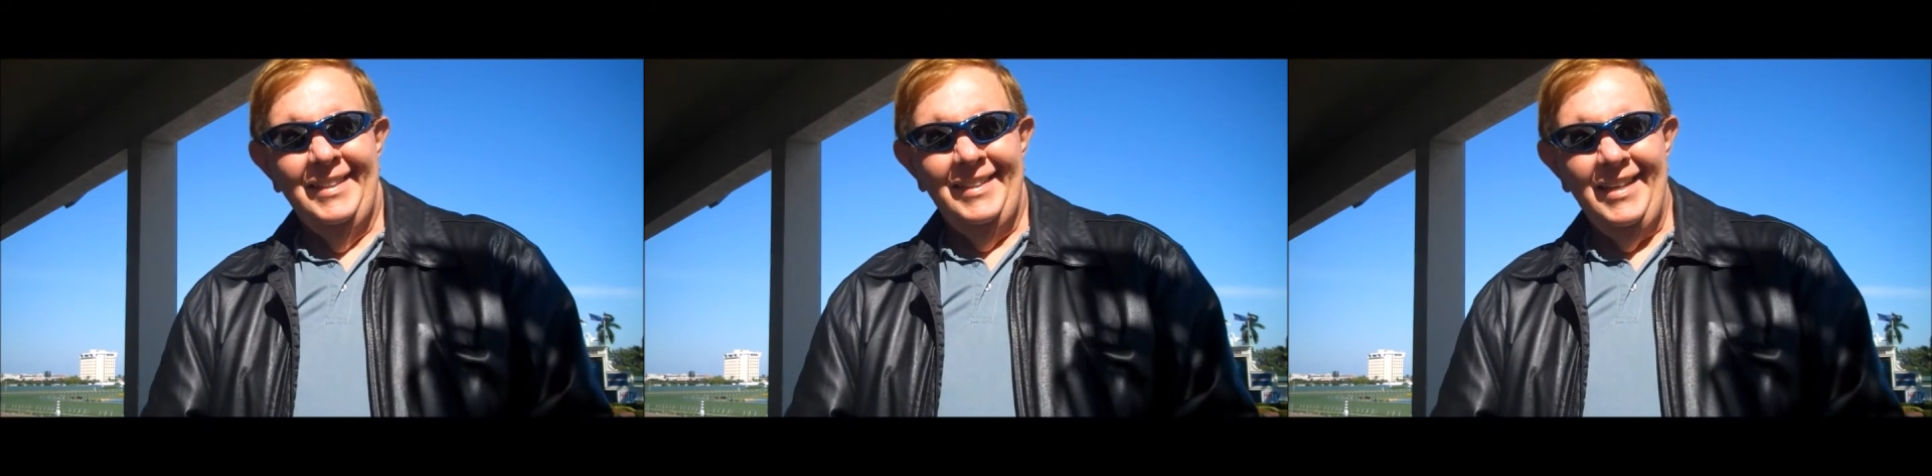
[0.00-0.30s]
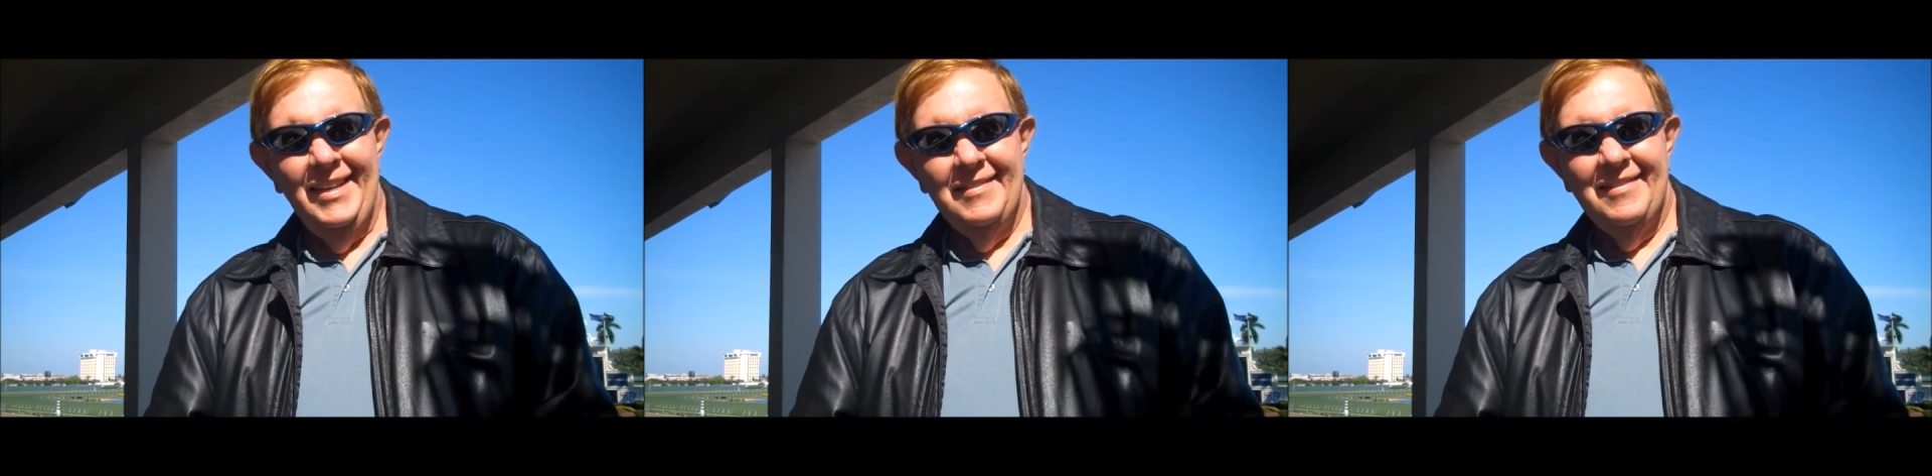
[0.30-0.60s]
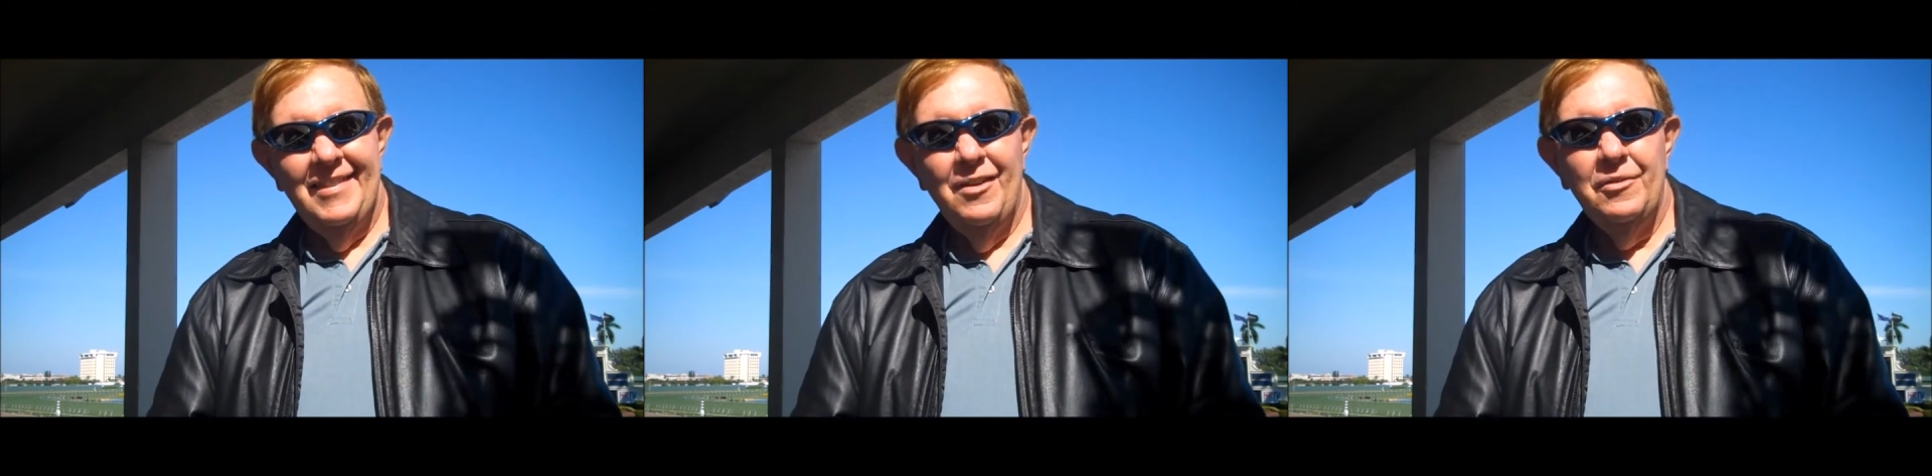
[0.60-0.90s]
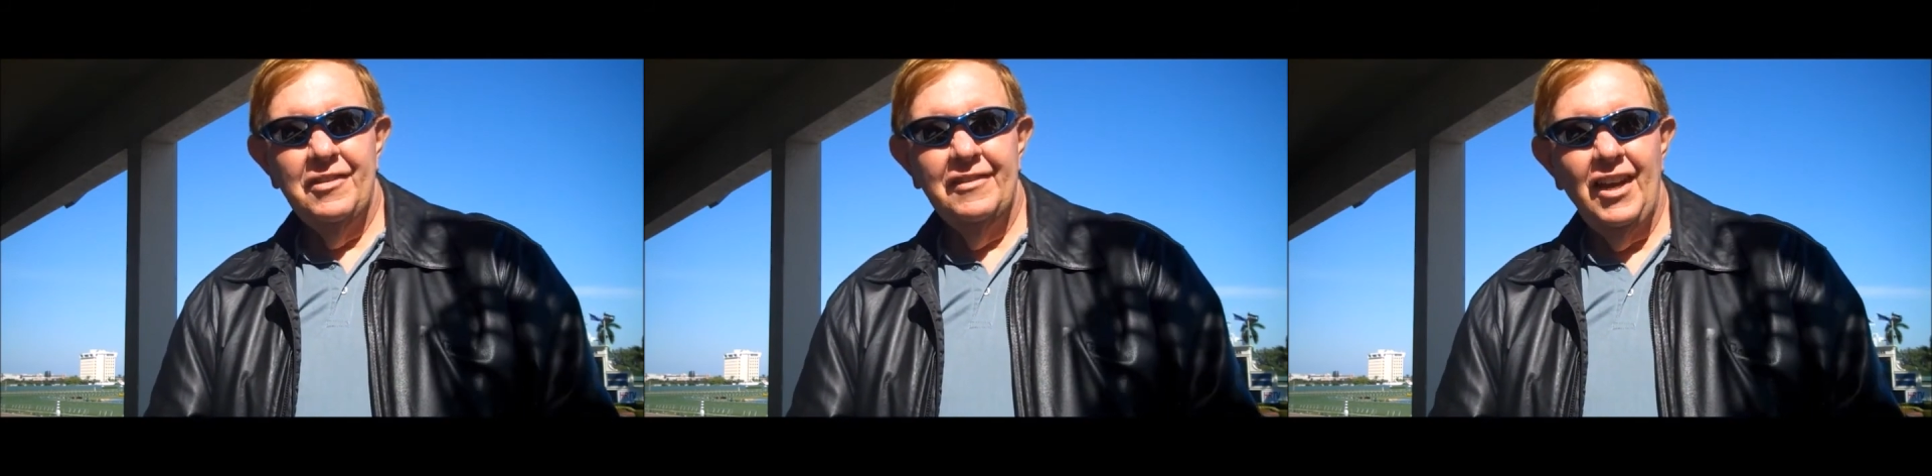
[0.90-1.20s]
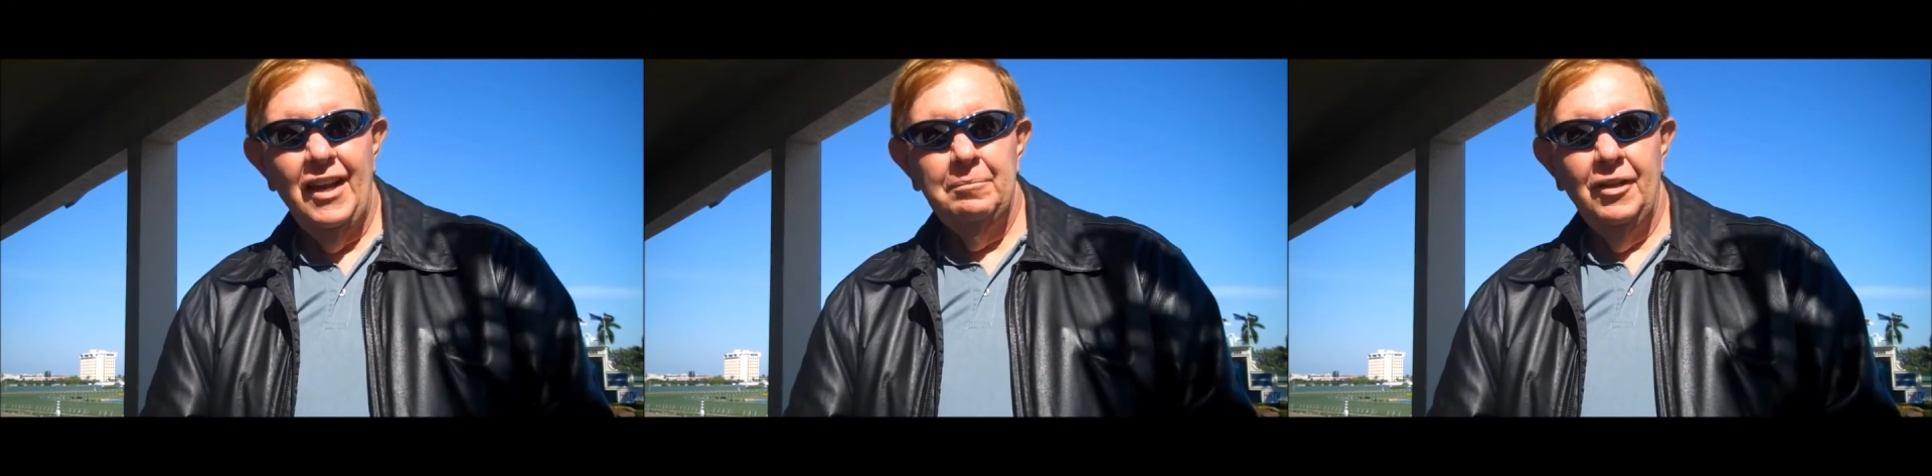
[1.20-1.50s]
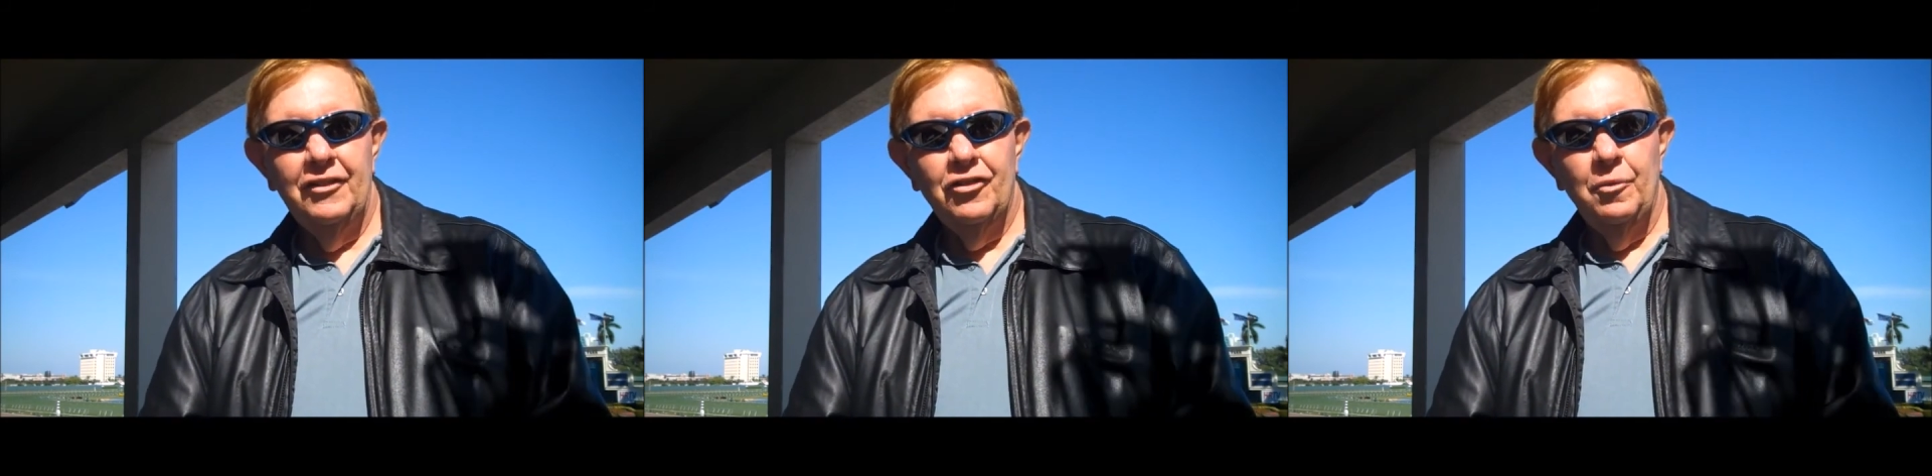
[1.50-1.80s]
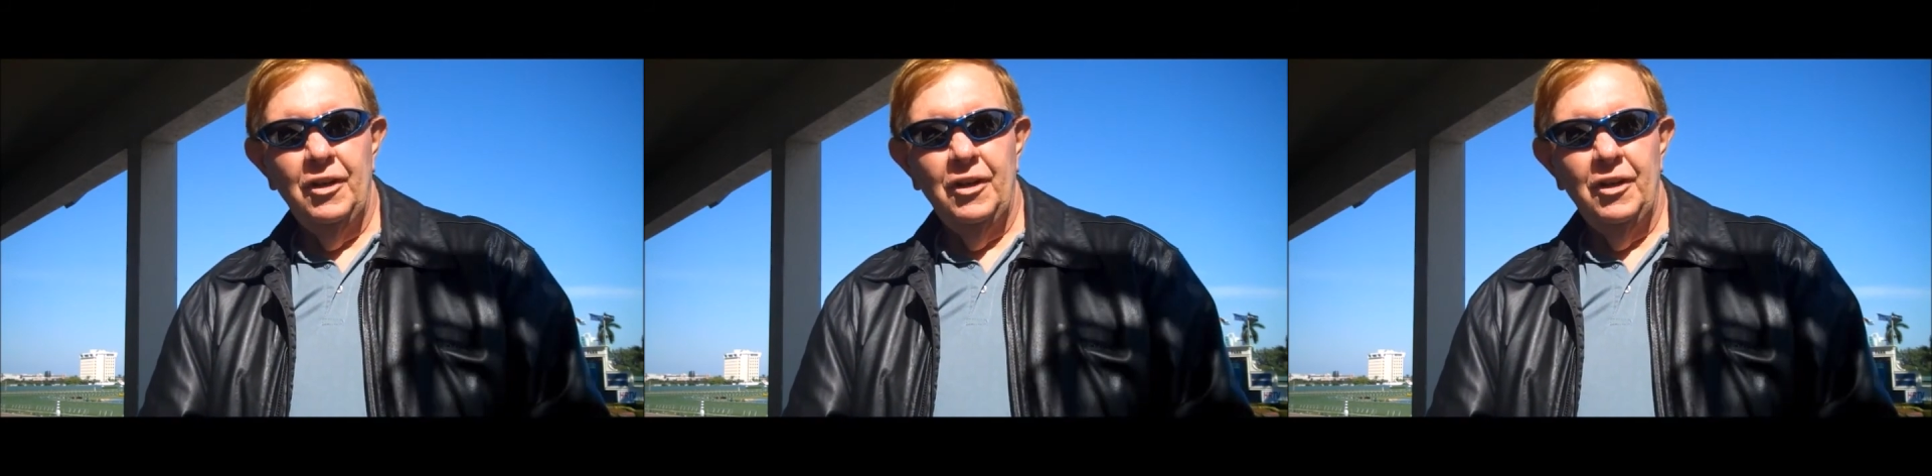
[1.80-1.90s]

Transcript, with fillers: Yes, there's a Todd Pletcher